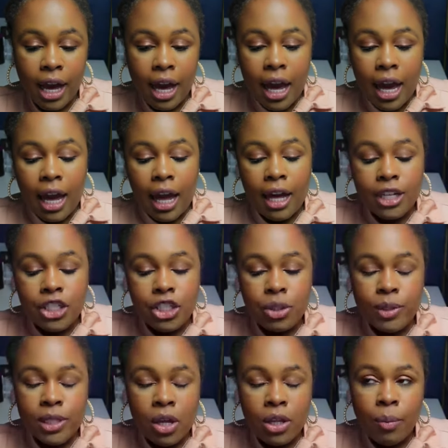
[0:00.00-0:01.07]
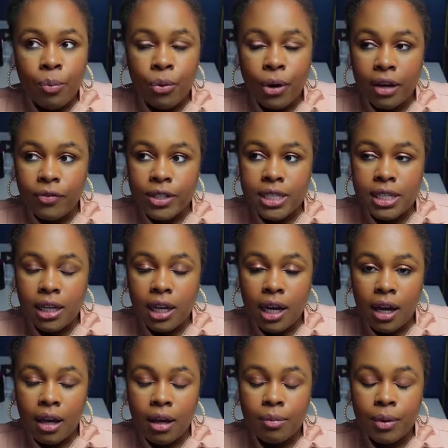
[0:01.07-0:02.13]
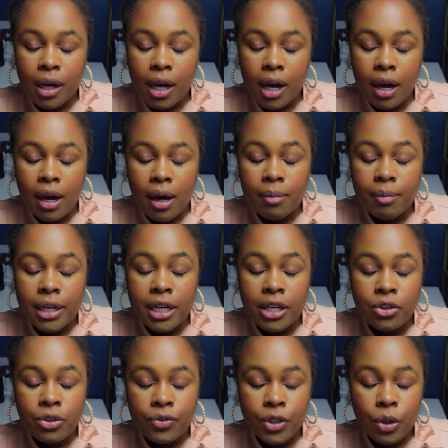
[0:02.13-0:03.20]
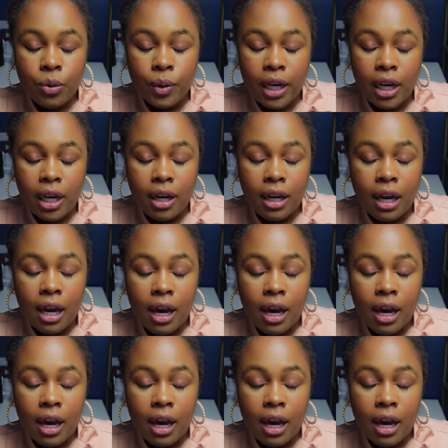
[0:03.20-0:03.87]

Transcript: and she was on the Breakfast Club um, interviewing, uh,